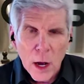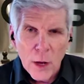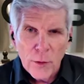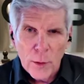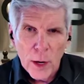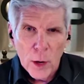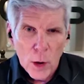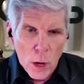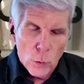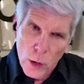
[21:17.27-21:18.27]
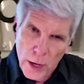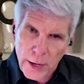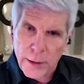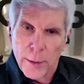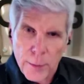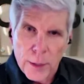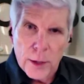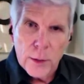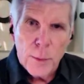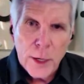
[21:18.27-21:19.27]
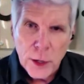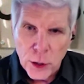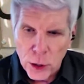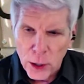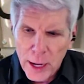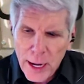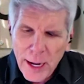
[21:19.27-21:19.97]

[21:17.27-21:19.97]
of outright expenditure,